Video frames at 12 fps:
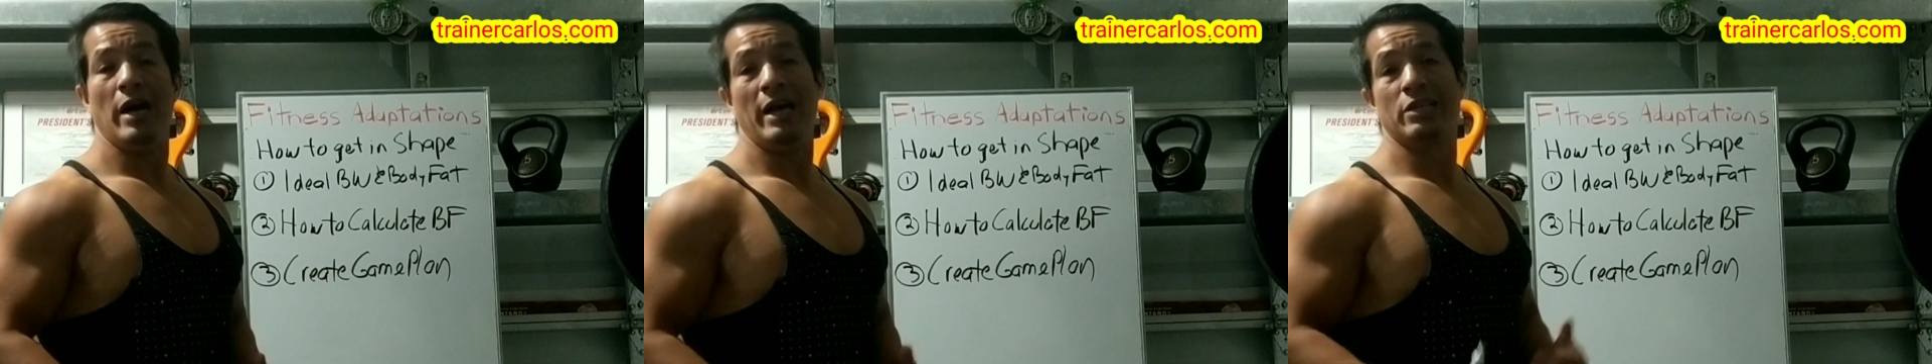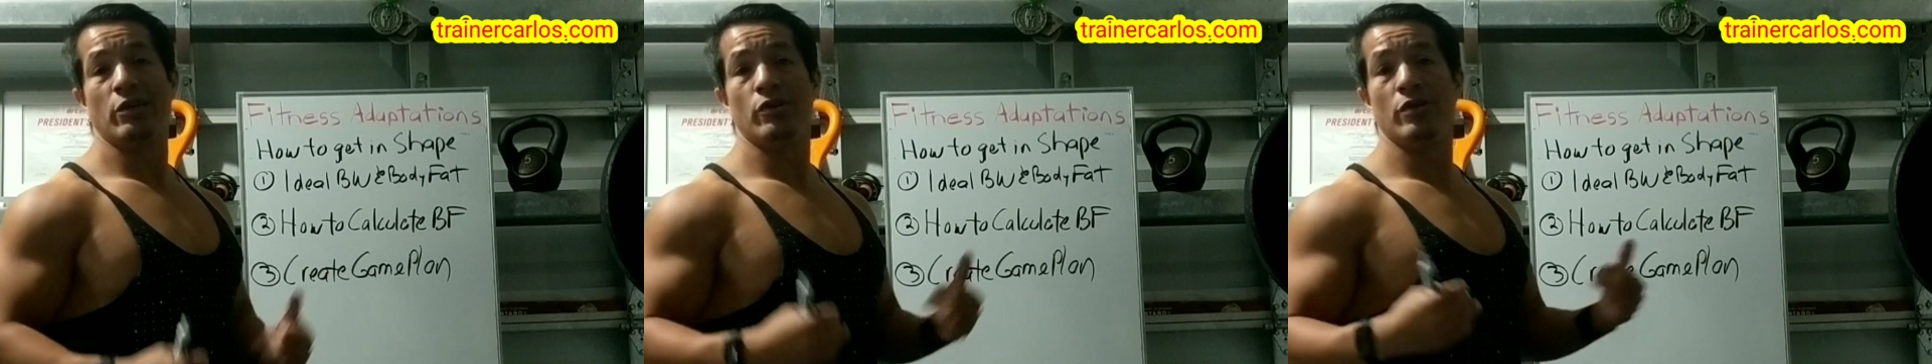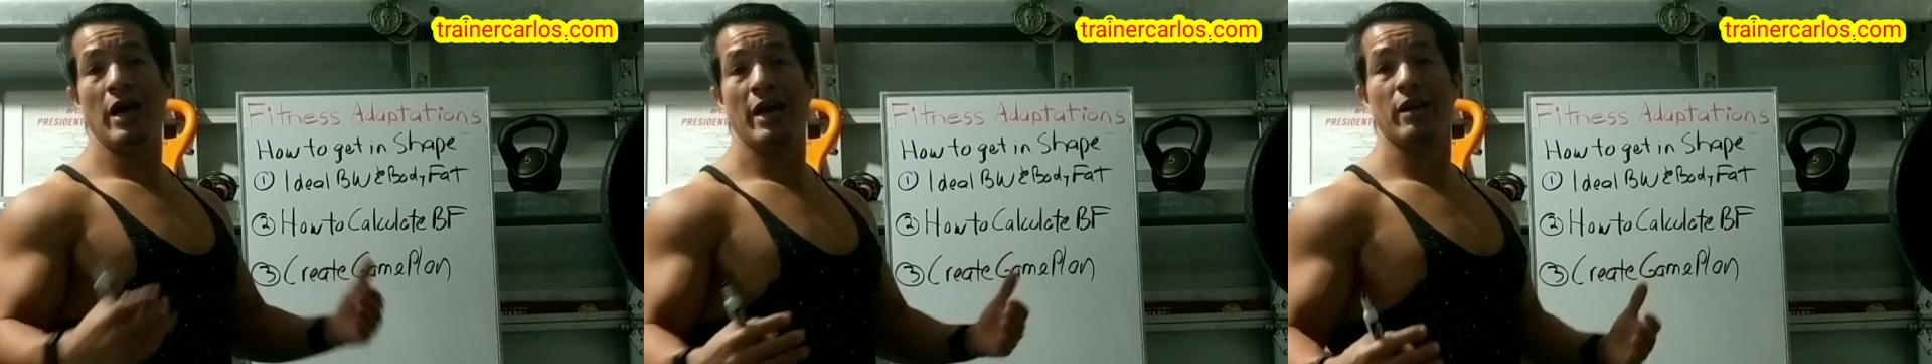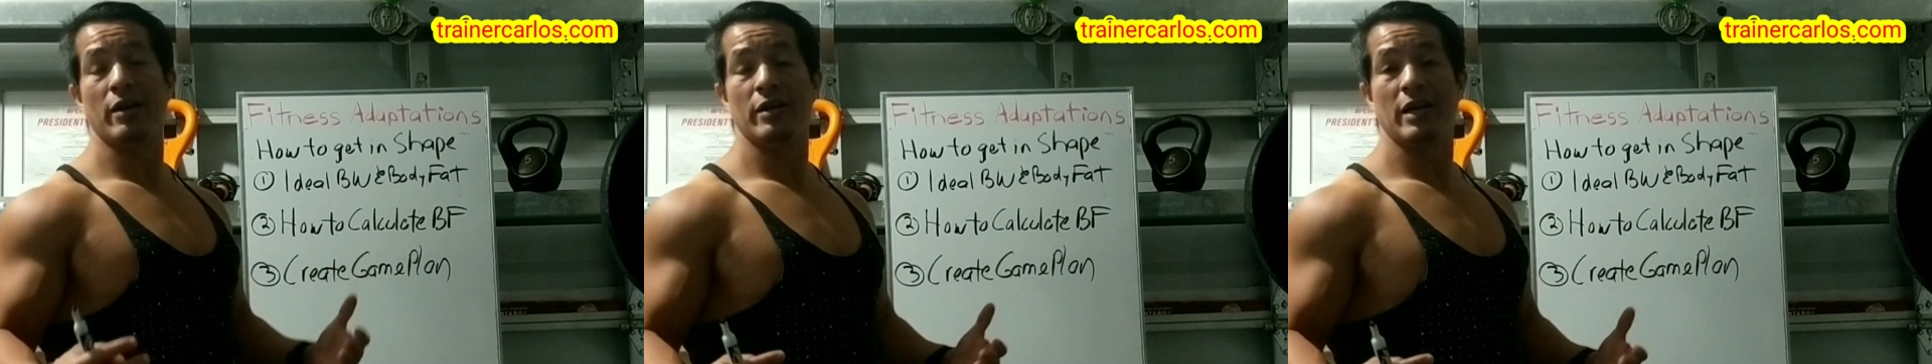I tell you how
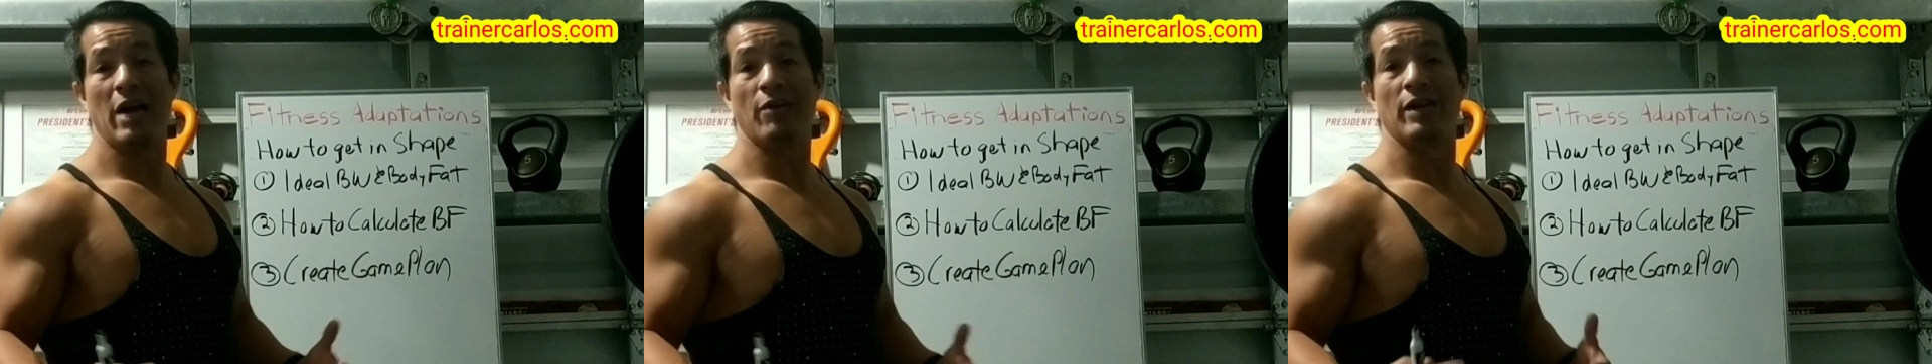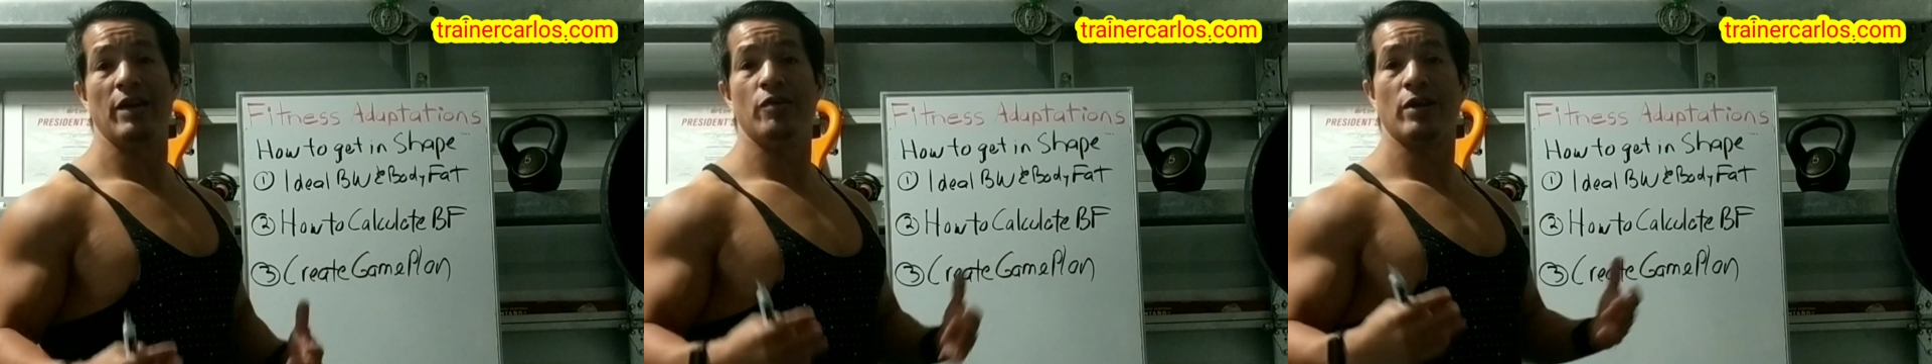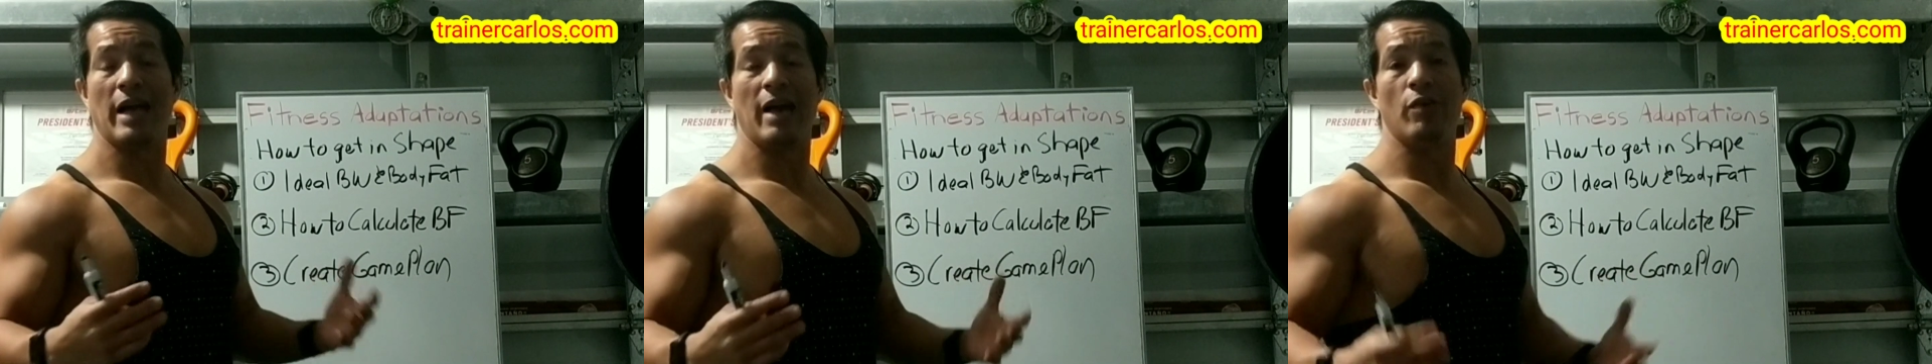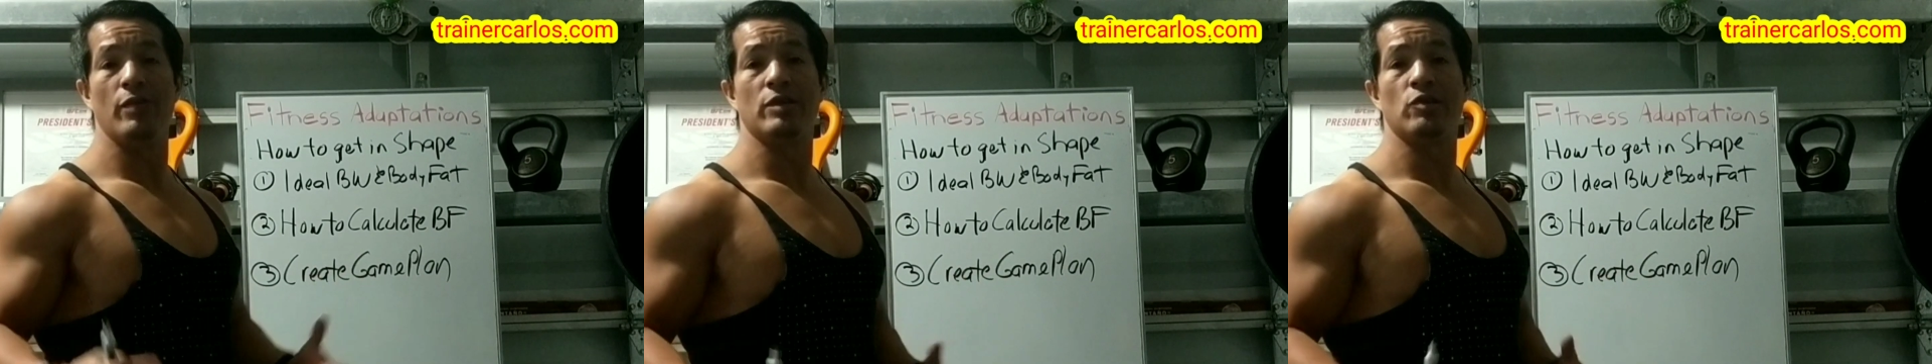to calculate your
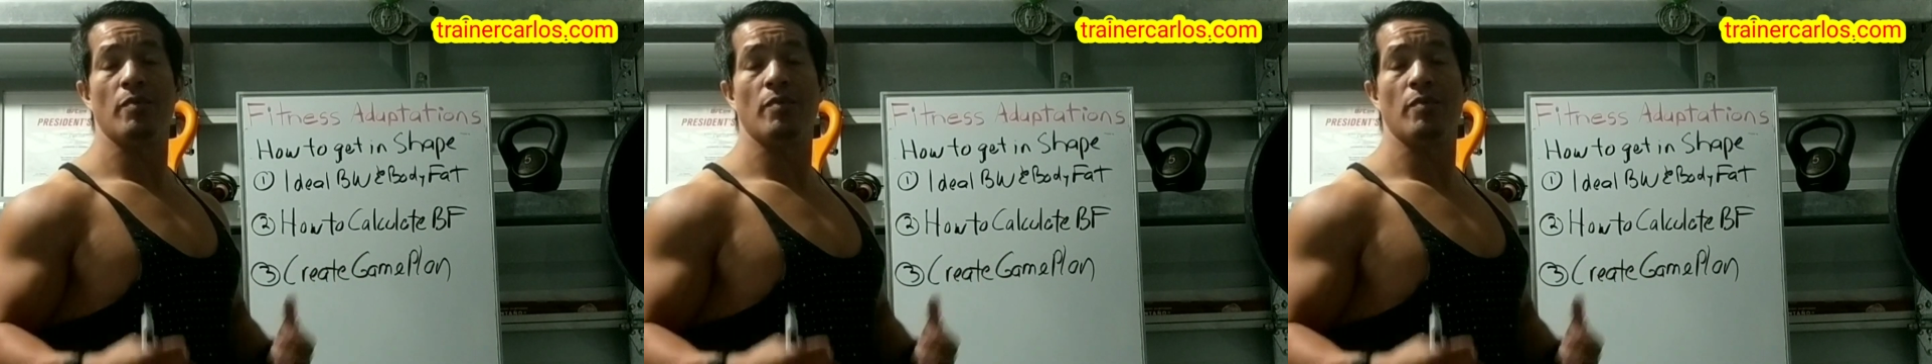calories,